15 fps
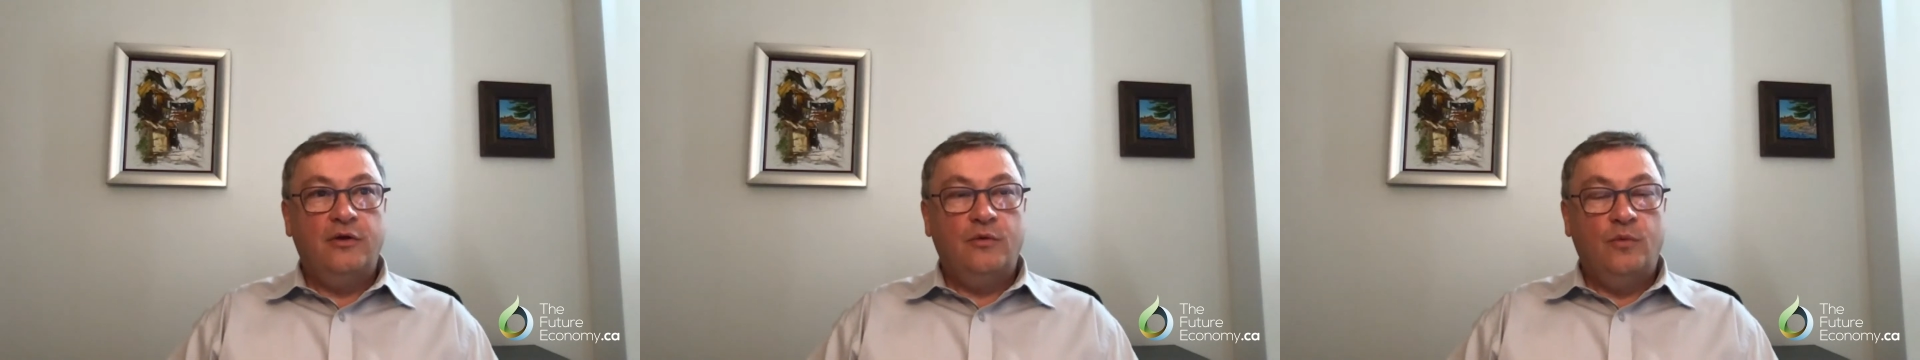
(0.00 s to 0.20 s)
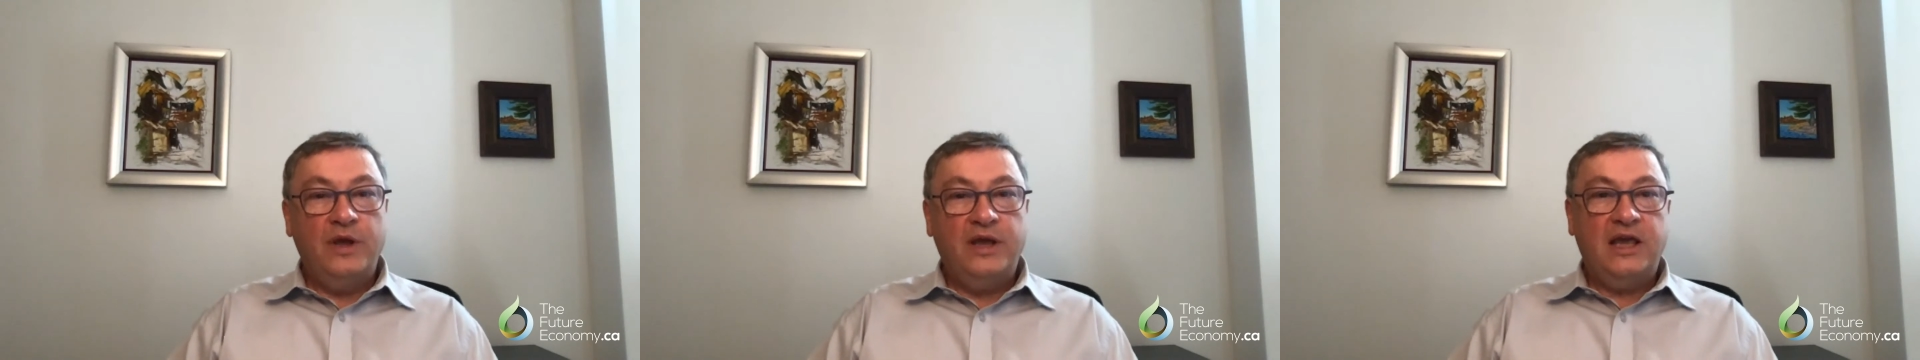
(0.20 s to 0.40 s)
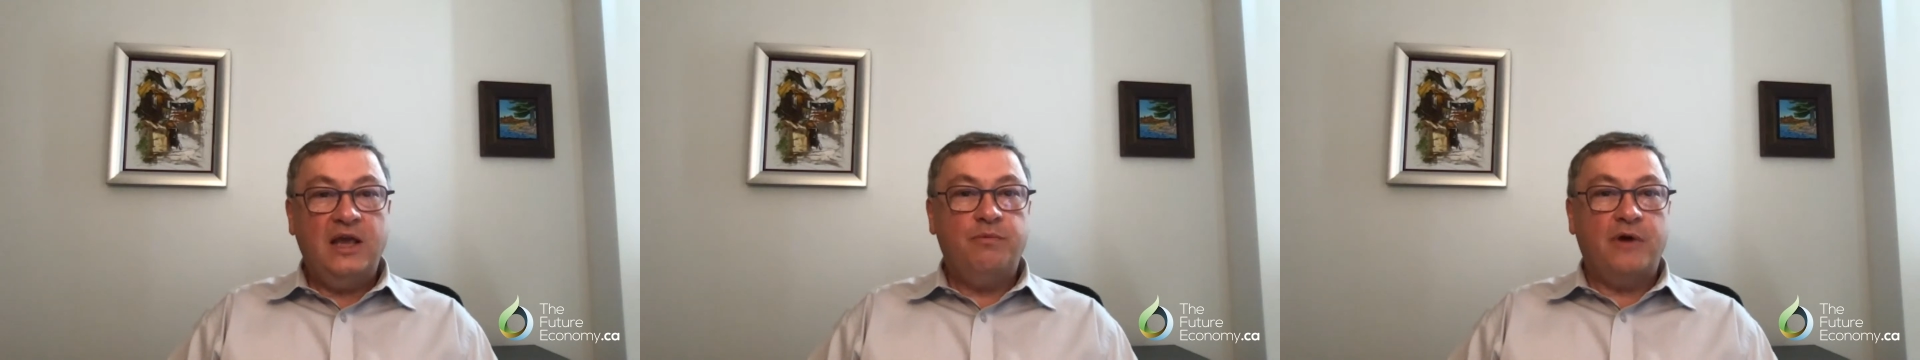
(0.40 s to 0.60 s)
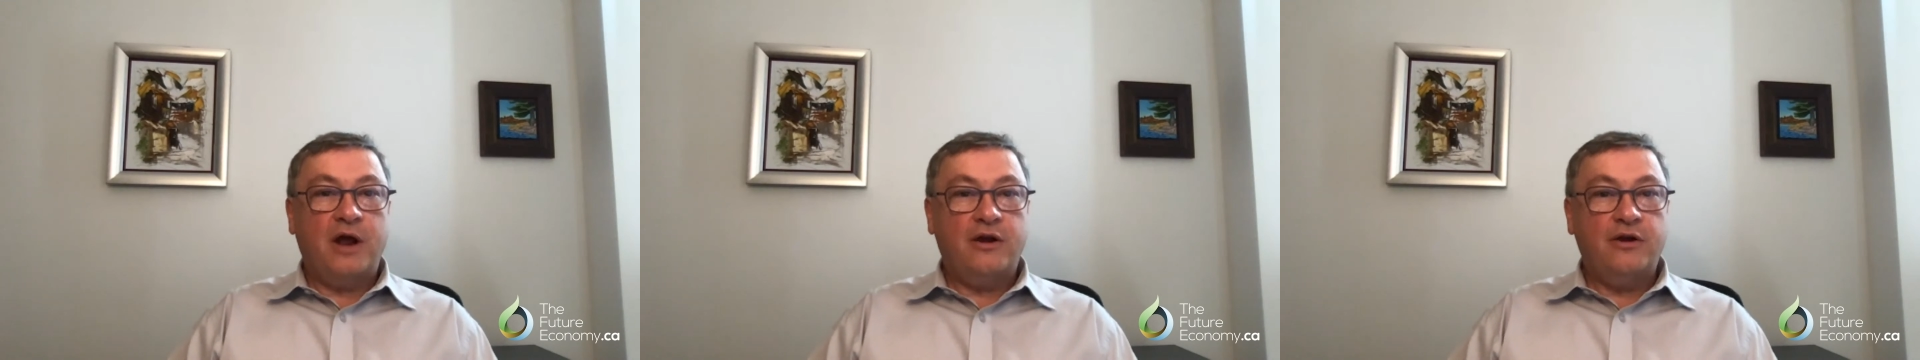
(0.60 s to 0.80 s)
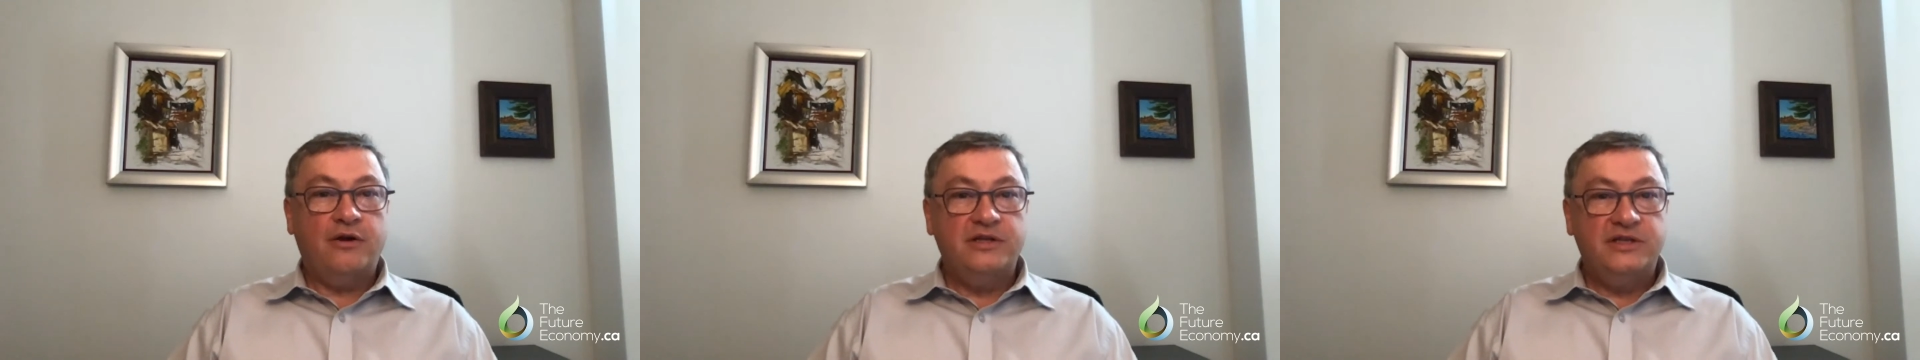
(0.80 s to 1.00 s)
we keep
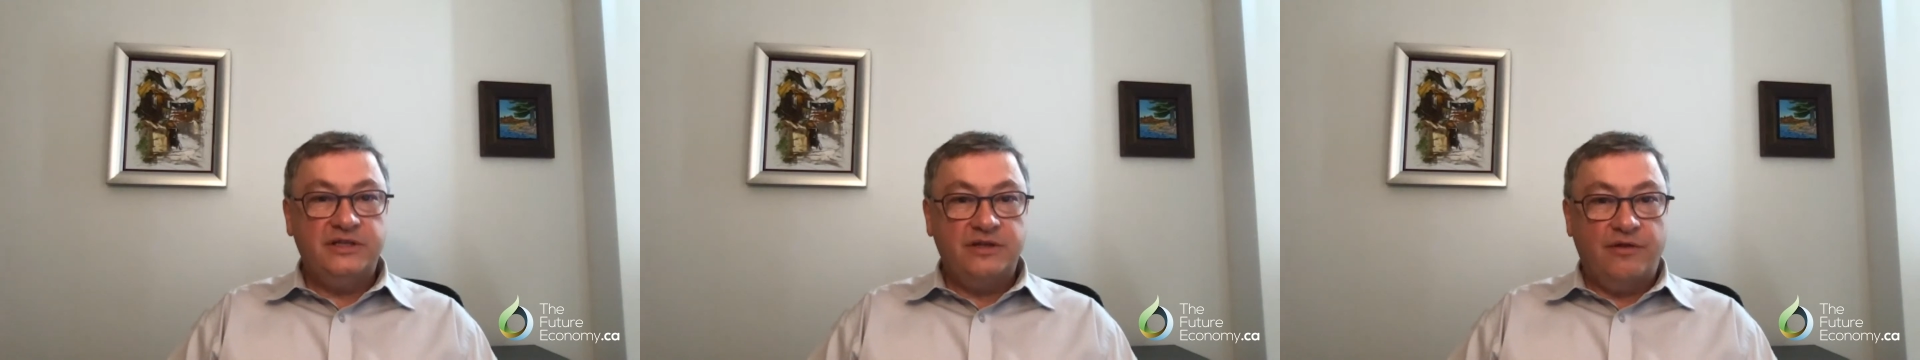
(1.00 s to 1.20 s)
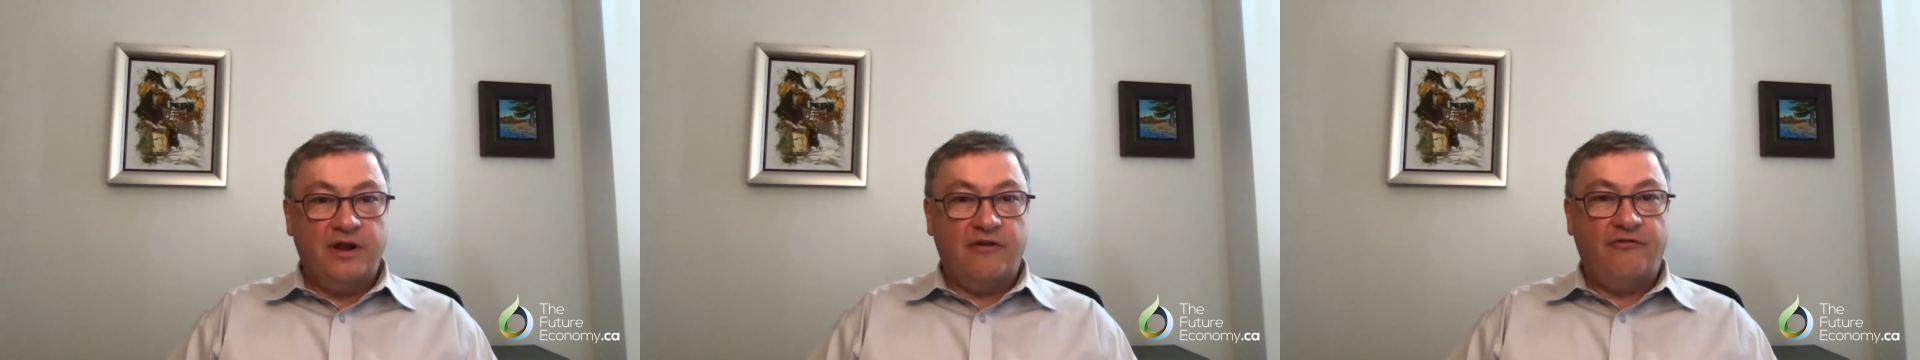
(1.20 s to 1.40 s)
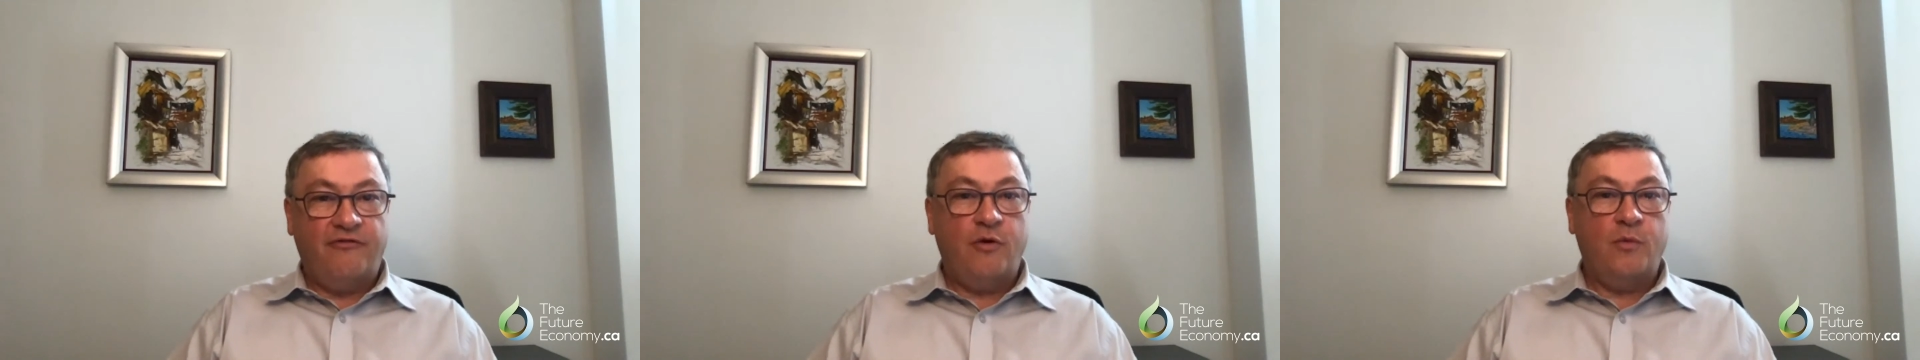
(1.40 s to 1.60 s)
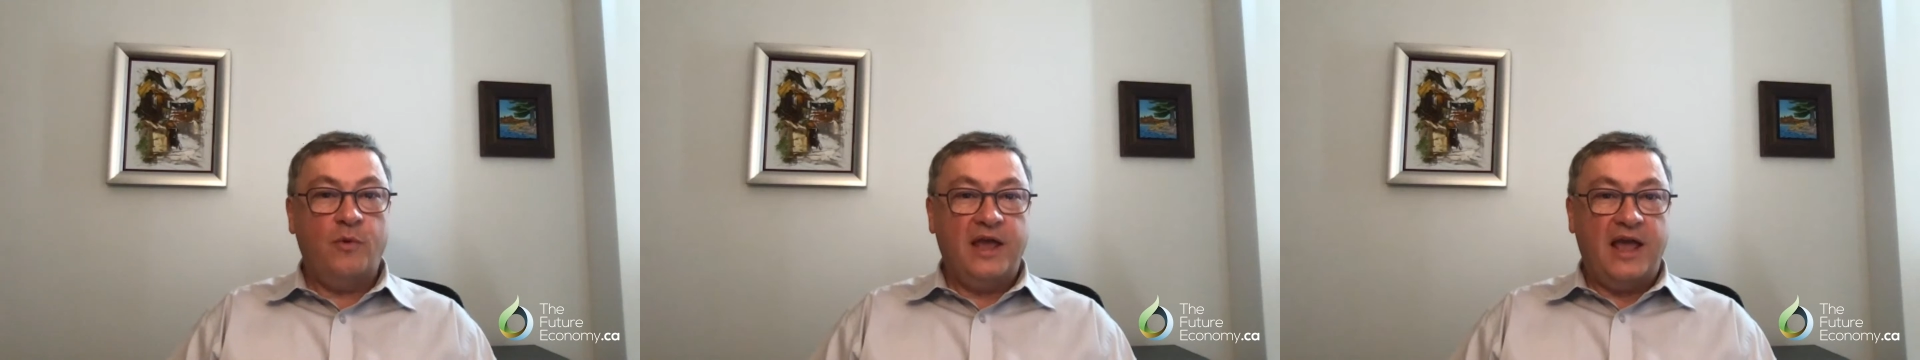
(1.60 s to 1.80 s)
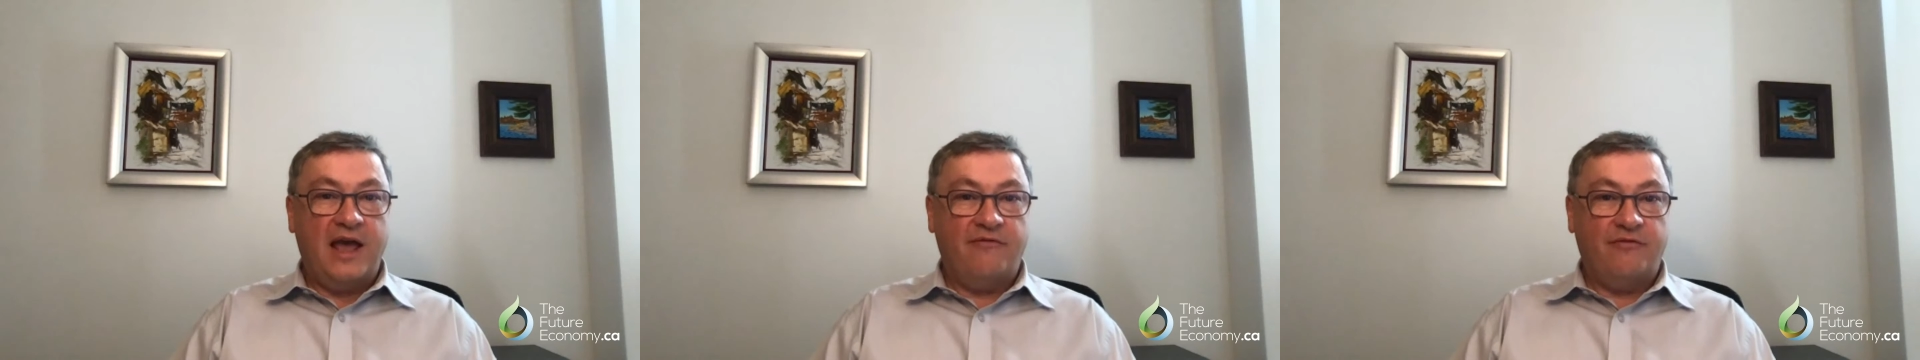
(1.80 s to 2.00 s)
records, so therefore
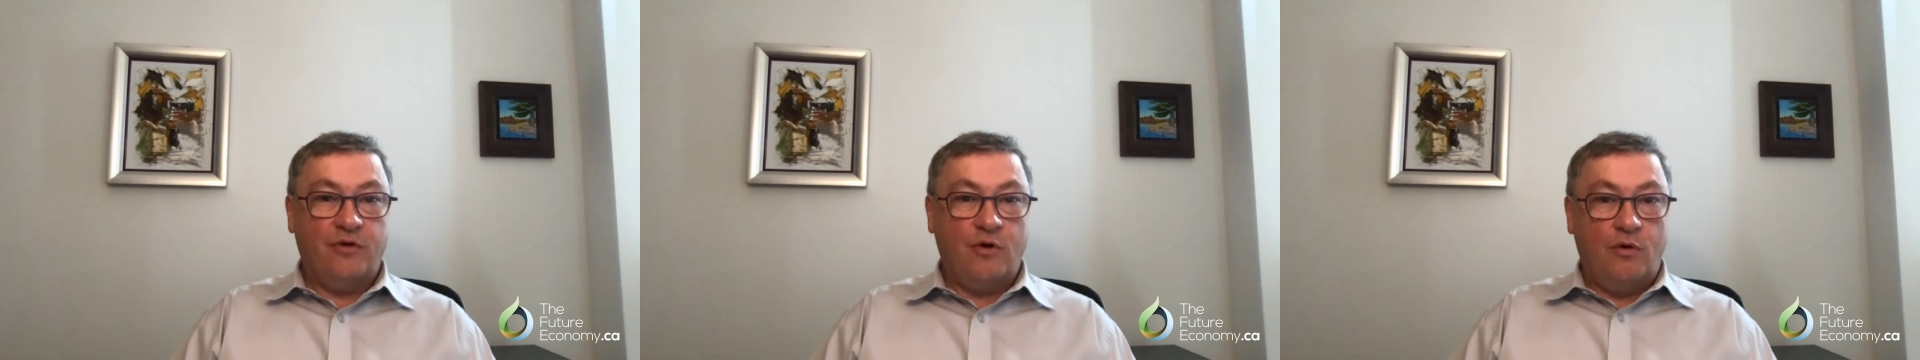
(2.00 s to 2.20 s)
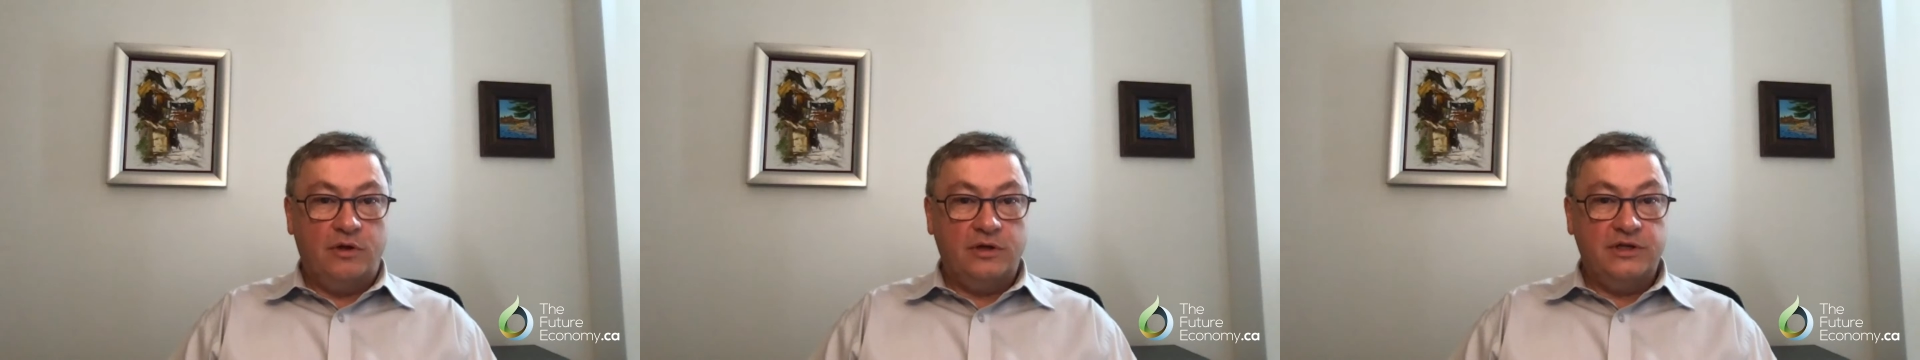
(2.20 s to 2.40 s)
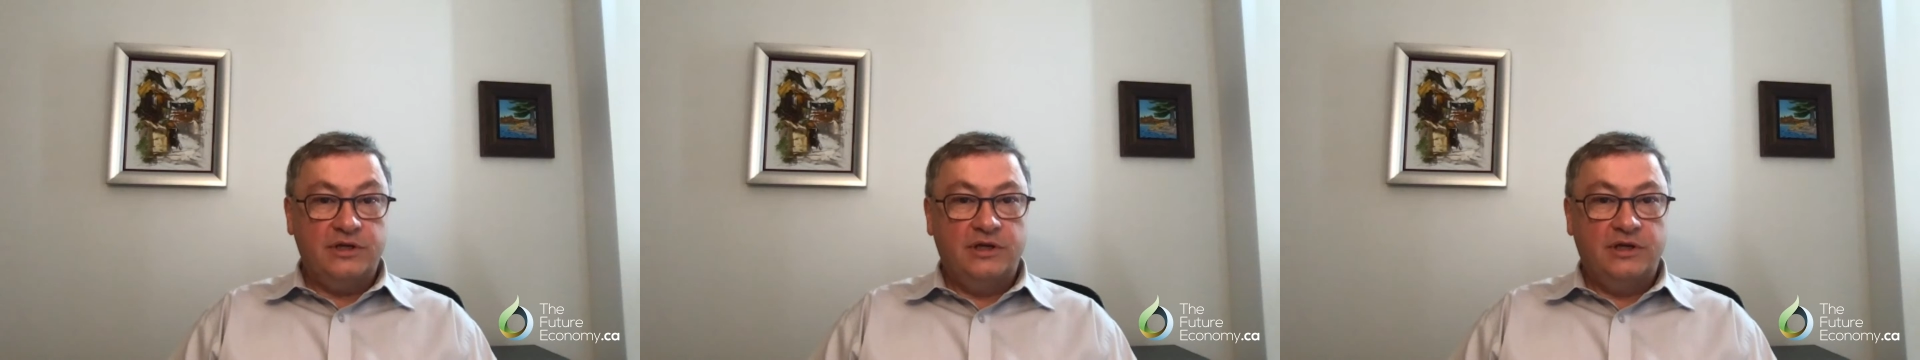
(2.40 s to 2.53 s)
we have gold.